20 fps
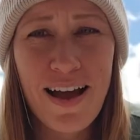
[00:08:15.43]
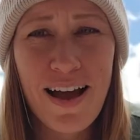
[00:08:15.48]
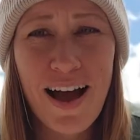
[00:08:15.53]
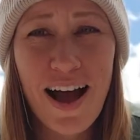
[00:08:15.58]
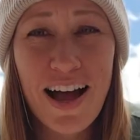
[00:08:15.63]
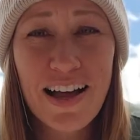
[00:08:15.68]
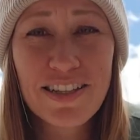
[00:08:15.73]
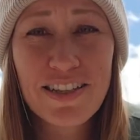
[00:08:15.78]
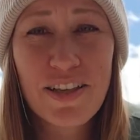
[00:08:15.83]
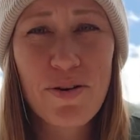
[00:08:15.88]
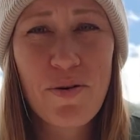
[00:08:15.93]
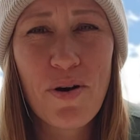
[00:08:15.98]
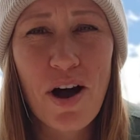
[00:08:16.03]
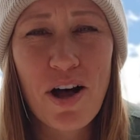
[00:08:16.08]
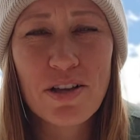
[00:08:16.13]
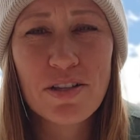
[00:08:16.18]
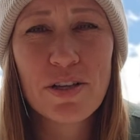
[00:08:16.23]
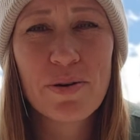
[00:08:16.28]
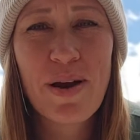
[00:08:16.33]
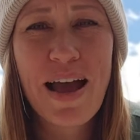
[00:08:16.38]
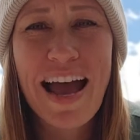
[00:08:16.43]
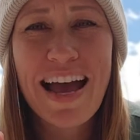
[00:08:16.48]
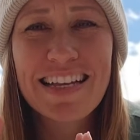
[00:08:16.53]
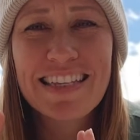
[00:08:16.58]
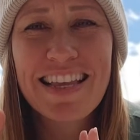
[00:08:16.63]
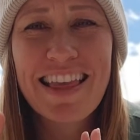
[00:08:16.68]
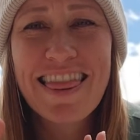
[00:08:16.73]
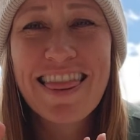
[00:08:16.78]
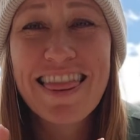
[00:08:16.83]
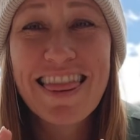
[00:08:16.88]
Oslo also
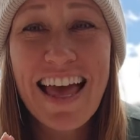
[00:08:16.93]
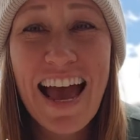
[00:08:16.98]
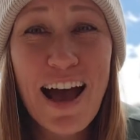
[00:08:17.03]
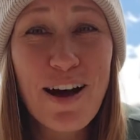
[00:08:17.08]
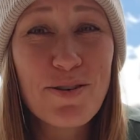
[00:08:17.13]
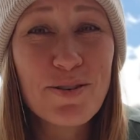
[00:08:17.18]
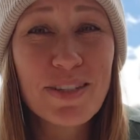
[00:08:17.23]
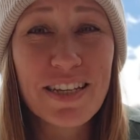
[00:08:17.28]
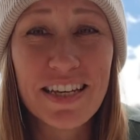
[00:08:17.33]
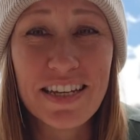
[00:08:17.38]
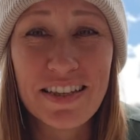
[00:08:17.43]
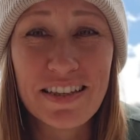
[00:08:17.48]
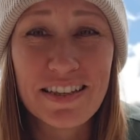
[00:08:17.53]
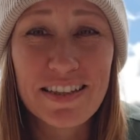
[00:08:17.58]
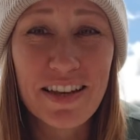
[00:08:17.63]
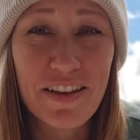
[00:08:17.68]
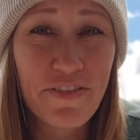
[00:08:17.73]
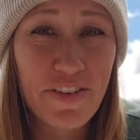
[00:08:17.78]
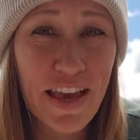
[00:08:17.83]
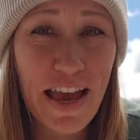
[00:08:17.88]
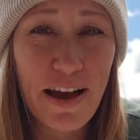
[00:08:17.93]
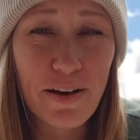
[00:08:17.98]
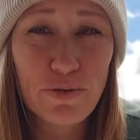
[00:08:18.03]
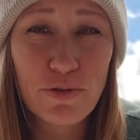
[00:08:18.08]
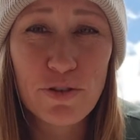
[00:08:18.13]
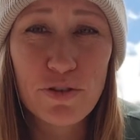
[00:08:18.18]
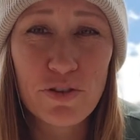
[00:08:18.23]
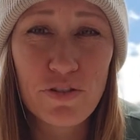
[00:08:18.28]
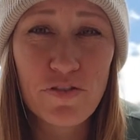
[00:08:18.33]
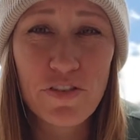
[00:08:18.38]
has thousands of
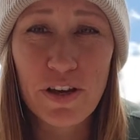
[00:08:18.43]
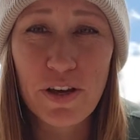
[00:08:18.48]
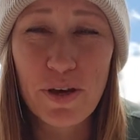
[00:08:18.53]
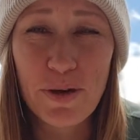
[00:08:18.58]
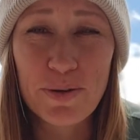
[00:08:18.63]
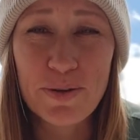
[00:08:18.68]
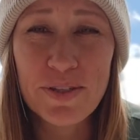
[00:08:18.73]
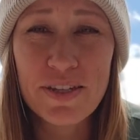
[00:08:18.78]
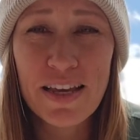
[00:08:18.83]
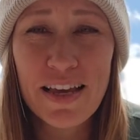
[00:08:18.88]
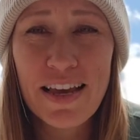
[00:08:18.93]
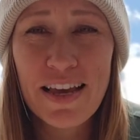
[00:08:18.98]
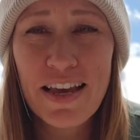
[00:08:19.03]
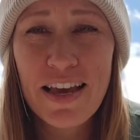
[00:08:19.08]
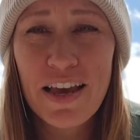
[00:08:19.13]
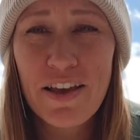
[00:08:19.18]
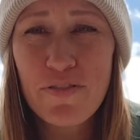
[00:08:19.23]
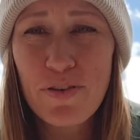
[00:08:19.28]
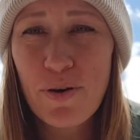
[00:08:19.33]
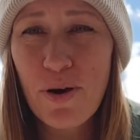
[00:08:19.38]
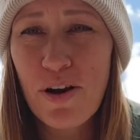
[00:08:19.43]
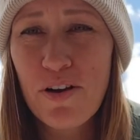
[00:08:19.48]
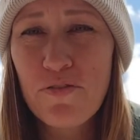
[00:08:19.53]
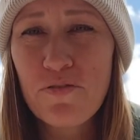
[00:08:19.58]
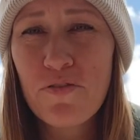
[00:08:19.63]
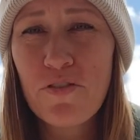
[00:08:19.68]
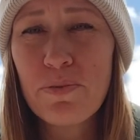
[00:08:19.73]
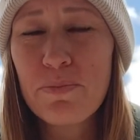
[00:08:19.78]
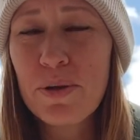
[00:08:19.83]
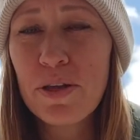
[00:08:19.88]
couchsurfing hosts. If you
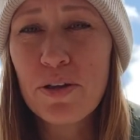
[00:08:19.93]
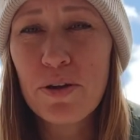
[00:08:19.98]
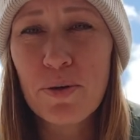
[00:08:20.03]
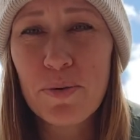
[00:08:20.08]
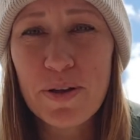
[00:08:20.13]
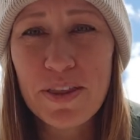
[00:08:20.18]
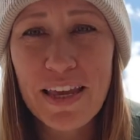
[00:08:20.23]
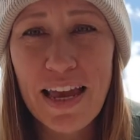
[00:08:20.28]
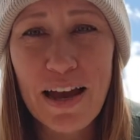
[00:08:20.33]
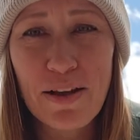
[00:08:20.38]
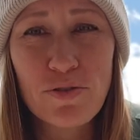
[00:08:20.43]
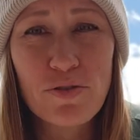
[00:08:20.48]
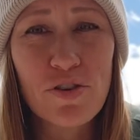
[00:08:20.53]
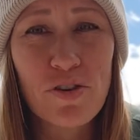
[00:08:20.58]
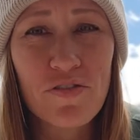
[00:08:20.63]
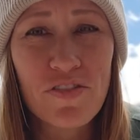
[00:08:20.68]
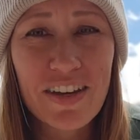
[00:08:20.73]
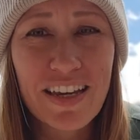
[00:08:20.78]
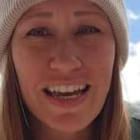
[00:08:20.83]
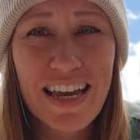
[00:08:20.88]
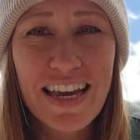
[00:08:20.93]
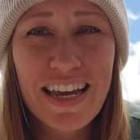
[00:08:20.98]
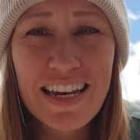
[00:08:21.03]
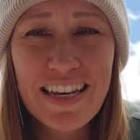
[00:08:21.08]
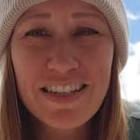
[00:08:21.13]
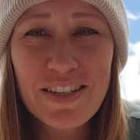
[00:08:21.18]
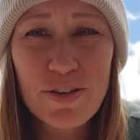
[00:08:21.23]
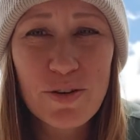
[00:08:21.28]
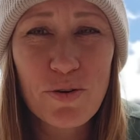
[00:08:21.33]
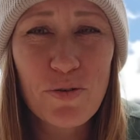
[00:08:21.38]
aren't familiar with couchsurfing, it
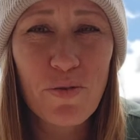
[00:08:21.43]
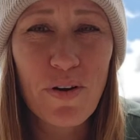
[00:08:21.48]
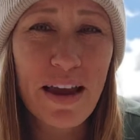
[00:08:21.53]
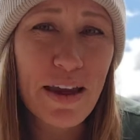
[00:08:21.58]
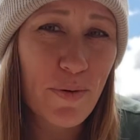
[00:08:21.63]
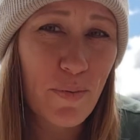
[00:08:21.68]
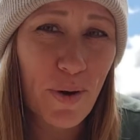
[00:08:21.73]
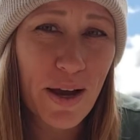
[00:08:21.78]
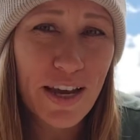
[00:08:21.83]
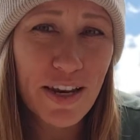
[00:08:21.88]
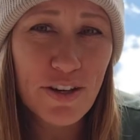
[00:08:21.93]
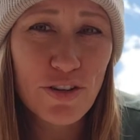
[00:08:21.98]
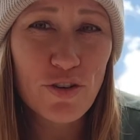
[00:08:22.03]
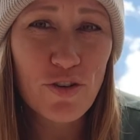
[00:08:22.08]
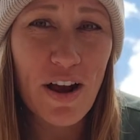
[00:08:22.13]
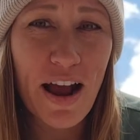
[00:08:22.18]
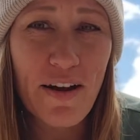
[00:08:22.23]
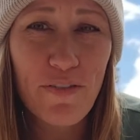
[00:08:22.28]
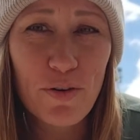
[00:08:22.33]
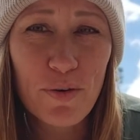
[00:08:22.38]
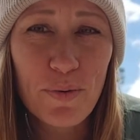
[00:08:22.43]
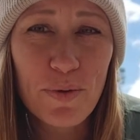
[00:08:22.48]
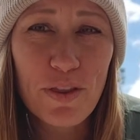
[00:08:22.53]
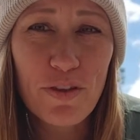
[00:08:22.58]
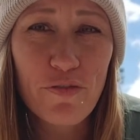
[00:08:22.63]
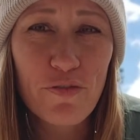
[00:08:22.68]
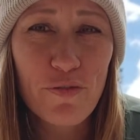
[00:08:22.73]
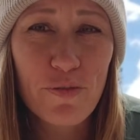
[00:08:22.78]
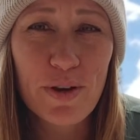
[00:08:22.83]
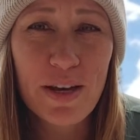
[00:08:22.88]
is a great way to travel
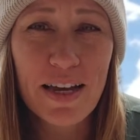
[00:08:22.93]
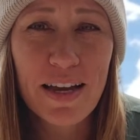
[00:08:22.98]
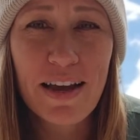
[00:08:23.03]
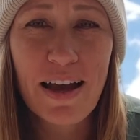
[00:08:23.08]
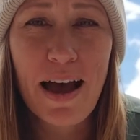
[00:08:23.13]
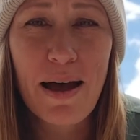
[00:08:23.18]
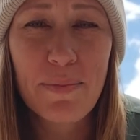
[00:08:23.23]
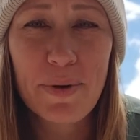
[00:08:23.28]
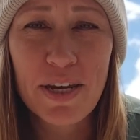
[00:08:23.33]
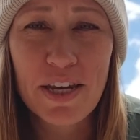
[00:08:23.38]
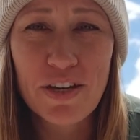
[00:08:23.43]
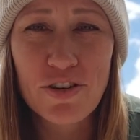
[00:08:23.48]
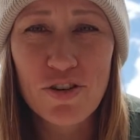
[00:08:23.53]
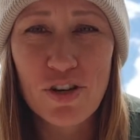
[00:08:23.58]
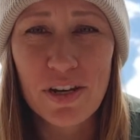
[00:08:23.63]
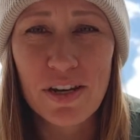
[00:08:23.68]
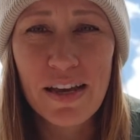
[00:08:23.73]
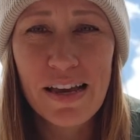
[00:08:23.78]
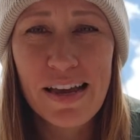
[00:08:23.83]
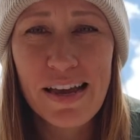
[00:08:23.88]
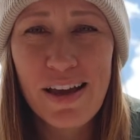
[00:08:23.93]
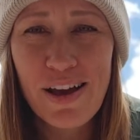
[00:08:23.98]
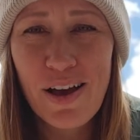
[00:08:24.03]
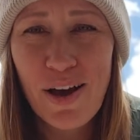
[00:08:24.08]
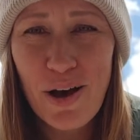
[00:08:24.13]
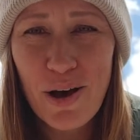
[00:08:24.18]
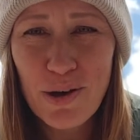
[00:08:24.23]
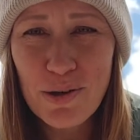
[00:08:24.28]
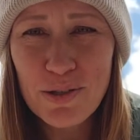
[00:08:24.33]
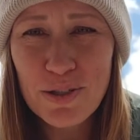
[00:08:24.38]
with free accommodation.
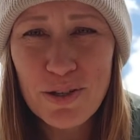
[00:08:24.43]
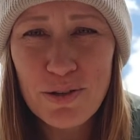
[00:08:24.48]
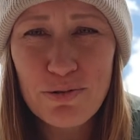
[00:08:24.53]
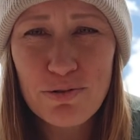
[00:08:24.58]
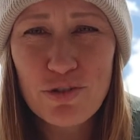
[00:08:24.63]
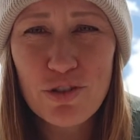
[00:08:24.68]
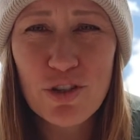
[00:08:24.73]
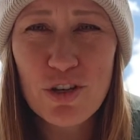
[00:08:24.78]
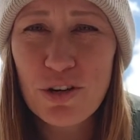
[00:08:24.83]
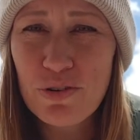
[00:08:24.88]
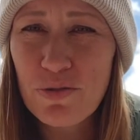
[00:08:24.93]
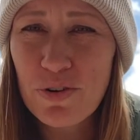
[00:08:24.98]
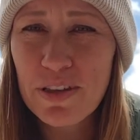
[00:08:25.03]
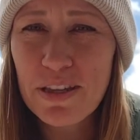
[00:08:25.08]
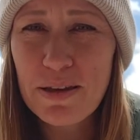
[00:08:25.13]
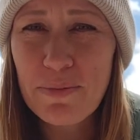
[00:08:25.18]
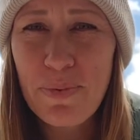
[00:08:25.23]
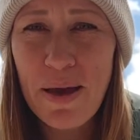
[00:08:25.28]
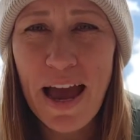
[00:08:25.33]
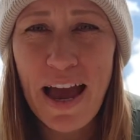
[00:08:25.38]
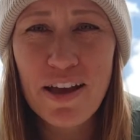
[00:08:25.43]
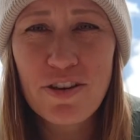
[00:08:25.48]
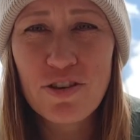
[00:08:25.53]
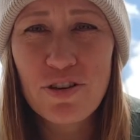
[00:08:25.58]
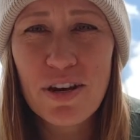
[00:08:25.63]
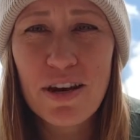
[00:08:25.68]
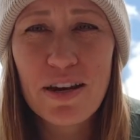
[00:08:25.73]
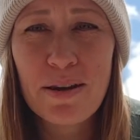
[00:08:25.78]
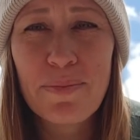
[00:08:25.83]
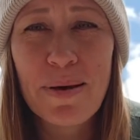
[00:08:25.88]
Hosts are generally
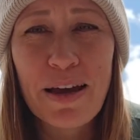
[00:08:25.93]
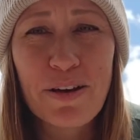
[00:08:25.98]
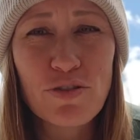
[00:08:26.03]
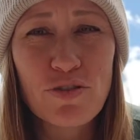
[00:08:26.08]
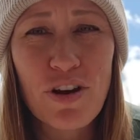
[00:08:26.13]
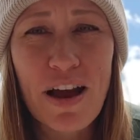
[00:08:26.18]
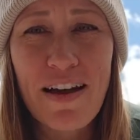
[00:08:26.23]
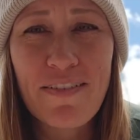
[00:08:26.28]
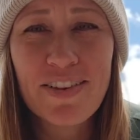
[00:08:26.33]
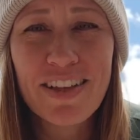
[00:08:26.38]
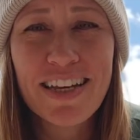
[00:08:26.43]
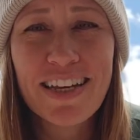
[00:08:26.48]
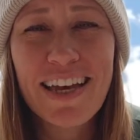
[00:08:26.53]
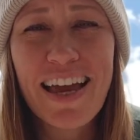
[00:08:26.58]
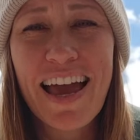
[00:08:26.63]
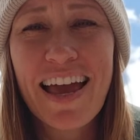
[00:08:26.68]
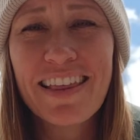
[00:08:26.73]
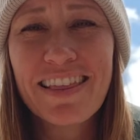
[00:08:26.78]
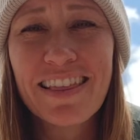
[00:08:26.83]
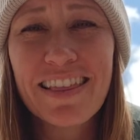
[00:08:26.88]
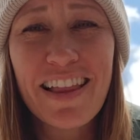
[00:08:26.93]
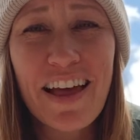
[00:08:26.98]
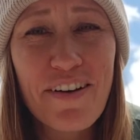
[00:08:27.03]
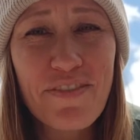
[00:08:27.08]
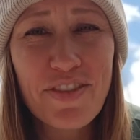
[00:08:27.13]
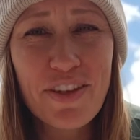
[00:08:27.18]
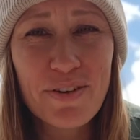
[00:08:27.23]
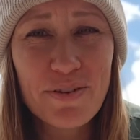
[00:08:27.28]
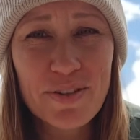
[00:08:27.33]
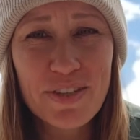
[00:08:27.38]
passionate about traveling and
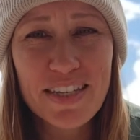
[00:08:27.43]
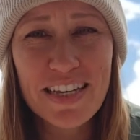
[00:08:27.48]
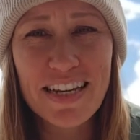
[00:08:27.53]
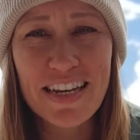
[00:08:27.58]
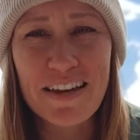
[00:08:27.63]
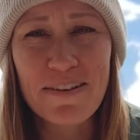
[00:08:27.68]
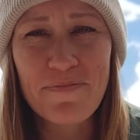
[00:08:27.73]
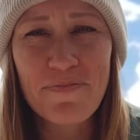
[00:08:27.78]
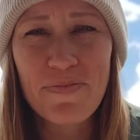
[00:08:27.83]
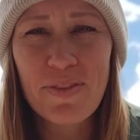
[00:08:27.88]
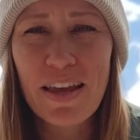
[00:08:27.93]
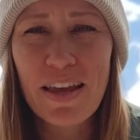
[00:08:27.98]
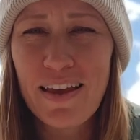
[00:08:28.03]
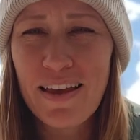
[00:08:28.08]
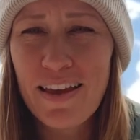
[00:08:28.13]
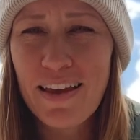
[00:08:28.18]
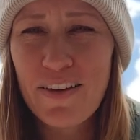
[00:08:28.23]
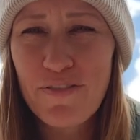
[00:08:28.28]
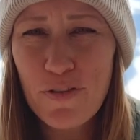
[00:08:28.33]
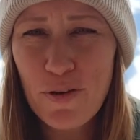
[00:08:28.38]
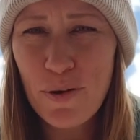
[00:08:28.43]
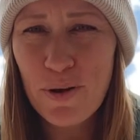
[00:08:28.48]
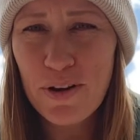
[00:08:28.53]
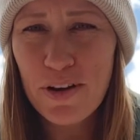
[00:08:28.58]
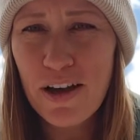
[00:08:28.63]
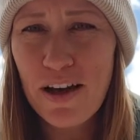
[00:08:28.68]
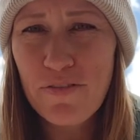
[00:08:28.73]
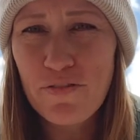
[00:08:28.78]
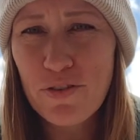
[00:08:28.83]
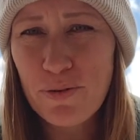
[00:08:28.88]
love their city. If you are
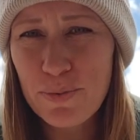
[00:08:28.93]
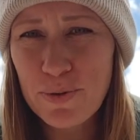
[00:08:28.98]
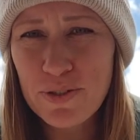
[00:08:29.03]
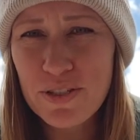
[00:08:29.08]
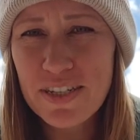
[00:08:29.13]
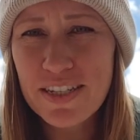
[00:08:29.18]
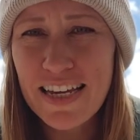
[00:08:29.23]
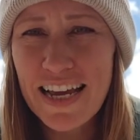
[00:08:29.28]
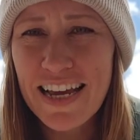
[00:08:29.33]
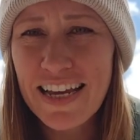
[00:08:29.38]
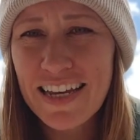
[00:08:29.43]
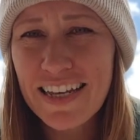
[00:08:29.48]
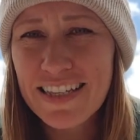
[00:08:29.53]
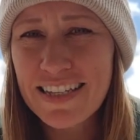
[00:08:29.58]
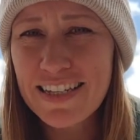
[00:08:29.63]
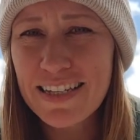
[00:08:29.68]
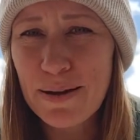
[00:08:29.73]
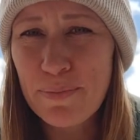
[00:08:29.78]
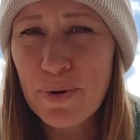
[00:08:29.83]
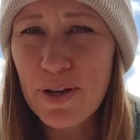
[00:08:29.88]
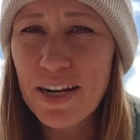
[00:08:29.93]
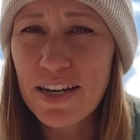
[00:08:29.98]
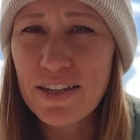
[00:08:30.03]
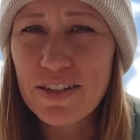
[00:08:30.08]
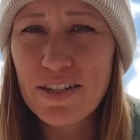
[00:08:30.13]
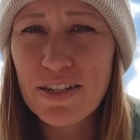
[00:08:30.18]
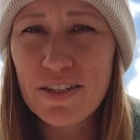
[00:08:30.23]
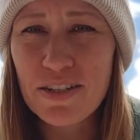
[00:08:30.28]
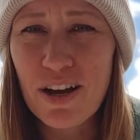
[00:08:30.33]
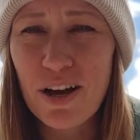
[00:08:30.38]
comfortable staying in someone
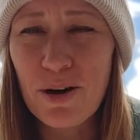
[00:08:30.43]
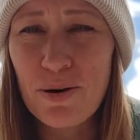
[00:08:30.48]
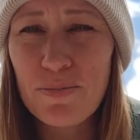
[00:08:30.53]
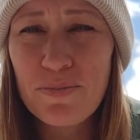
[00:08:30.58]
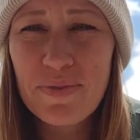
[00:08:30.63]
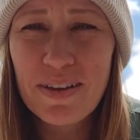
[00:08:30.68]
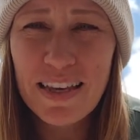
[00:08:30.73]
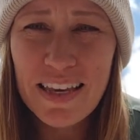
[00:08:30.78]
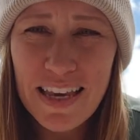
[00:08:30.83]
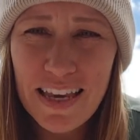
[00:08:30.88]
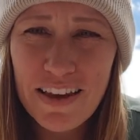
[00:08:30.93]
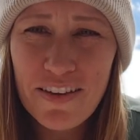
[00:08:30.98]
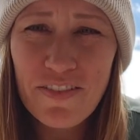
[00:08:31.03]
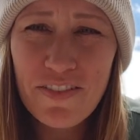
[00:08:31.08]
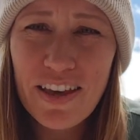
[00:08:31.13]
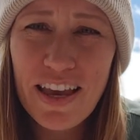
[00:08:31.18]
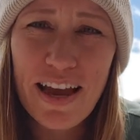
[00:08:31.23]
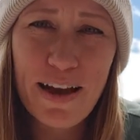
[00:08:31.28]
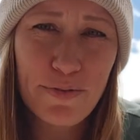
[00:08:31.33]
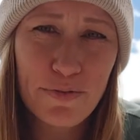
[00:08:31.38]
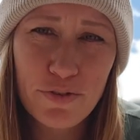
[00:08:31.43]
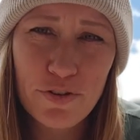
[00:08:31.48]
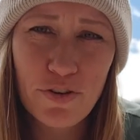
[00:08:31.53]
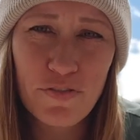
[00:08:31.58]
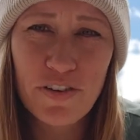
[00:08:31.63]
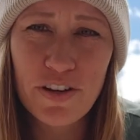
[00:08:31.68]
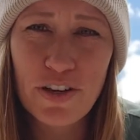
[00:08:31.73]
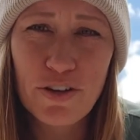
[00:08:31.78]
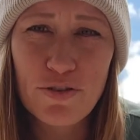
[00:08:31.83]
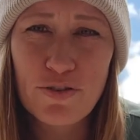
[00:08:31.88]
else's home, give
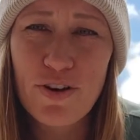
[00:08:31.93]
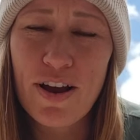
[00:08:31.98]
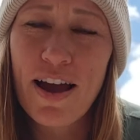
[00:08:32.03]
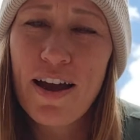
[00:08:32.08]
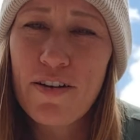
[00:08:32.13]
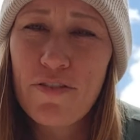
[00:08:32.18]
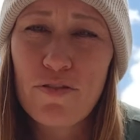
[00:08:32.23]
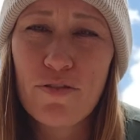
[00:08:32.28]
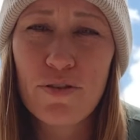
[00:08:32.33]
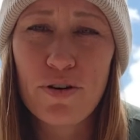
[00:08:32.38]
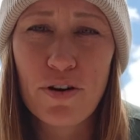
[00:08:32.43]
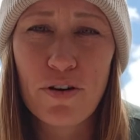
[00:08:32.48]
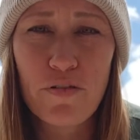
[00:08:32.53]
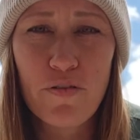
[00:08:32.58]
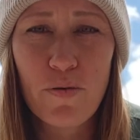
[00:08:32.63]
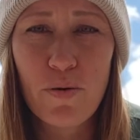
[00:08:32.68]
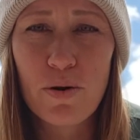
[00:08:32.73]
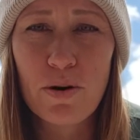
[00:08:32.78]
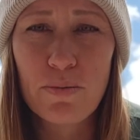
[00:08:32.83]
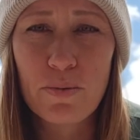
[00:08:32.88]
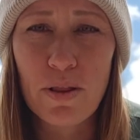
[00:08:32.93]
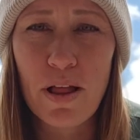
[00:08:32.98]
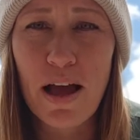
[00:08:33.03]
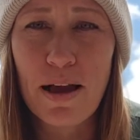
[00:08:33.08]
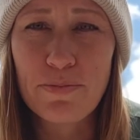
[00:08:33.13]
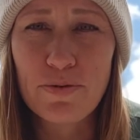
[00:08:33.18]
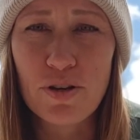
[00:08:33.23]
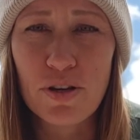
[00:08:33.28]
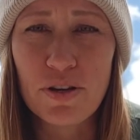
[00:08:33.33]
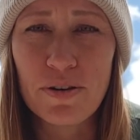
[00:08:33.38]
couchsurfing a try for an affordable
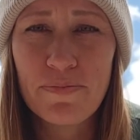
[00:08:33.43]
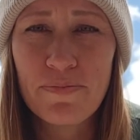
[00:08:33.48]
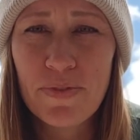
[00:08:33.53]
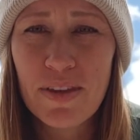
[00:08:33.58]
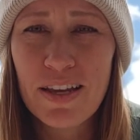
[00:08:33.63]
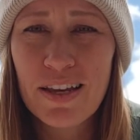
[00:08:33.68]
option.